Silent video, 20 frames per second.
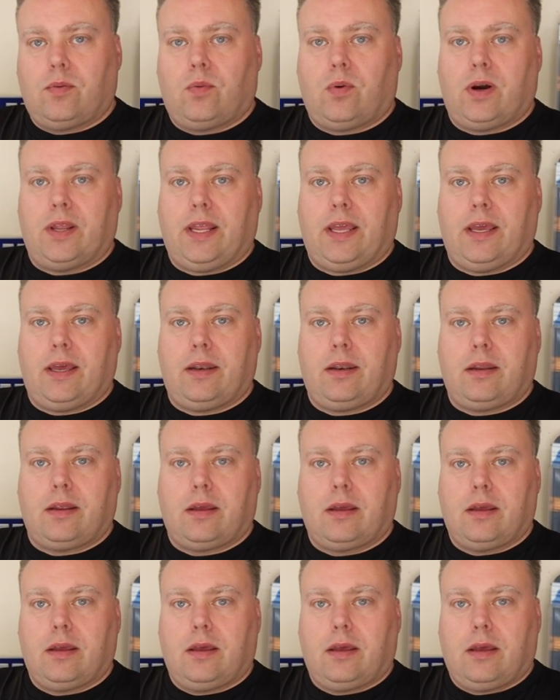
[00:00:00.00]
one in,
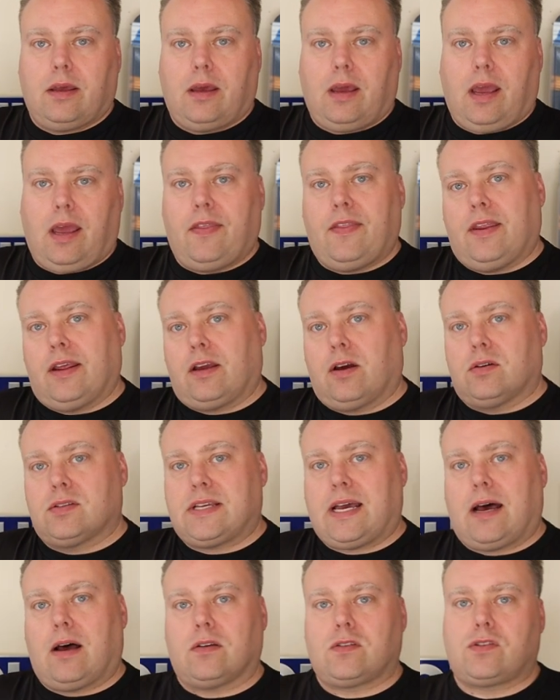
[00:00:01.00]
and then it
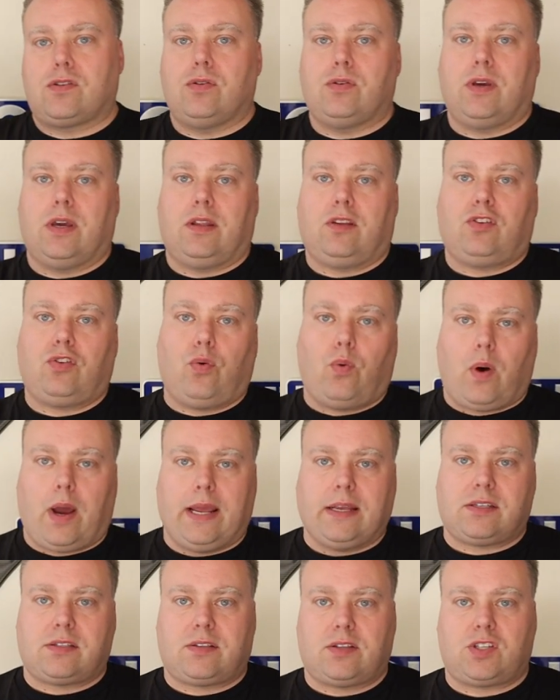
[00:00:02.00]
goes out. So you get
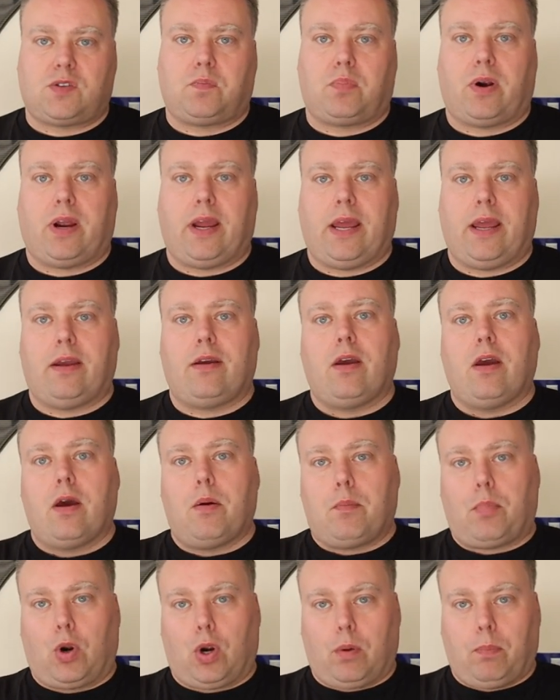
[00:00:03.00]
twice the spray
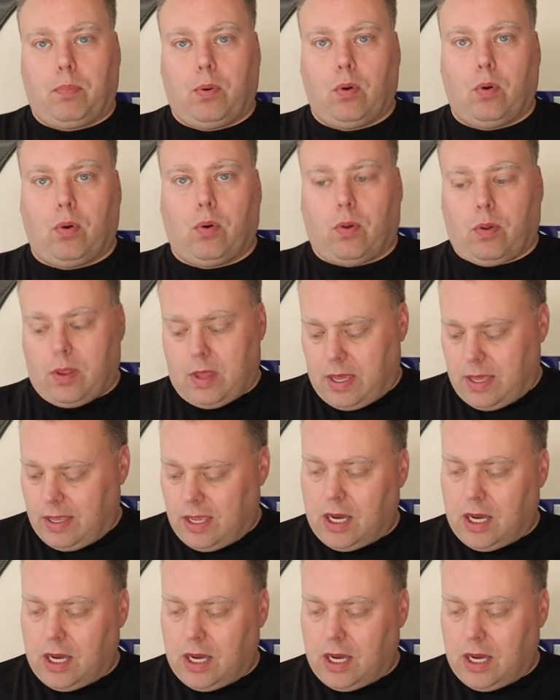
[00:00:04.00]
per pull.